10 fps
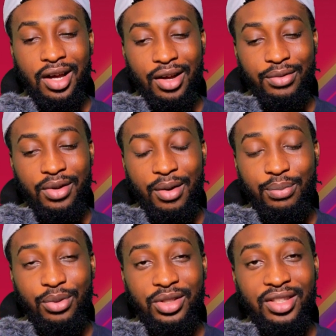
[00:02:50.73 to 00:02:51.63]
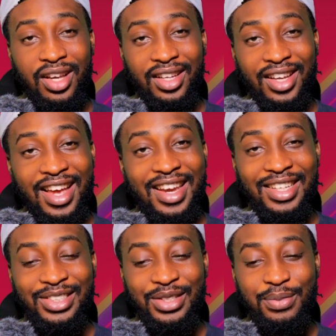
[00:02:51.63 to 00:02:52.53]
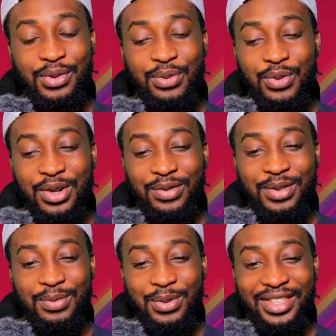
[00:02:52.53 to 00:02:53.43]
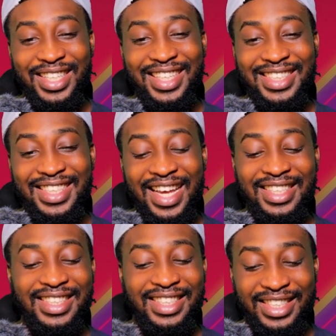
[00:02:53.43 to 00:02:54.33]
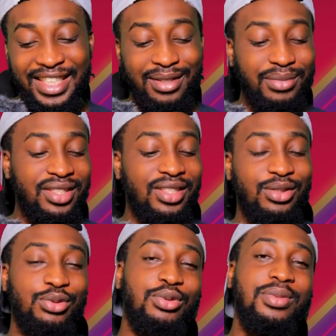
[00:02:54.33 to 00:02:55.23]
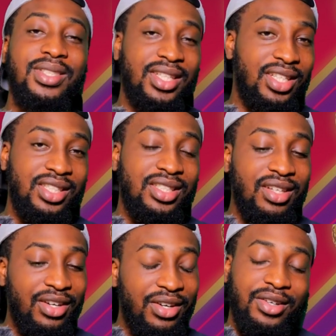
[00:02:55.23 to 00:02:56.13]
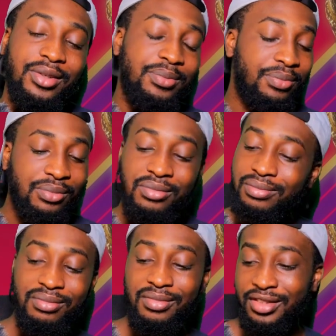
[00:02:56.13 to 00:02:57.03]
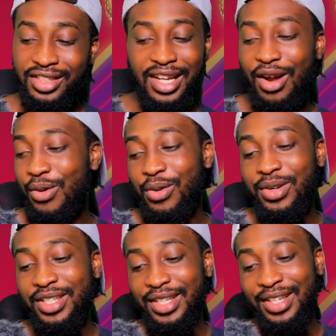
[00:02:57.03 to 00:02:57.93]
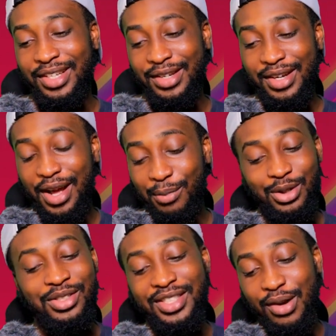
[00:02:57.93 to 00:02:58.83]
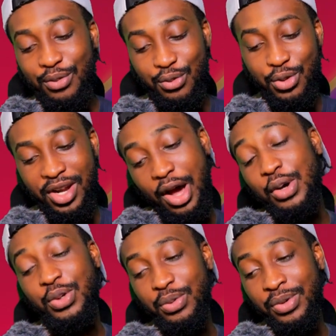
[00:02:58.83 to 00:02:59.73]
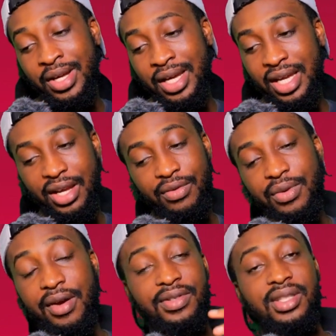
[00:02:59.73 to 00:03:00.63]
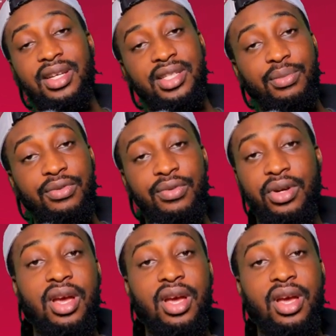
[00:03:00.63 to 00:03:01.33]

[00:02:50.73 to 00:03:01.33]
I feel like Portugal-Ghana is going to be one of the most exciting games in the group stage. Now I'm going to start with Ronaldo, even though I've said this before.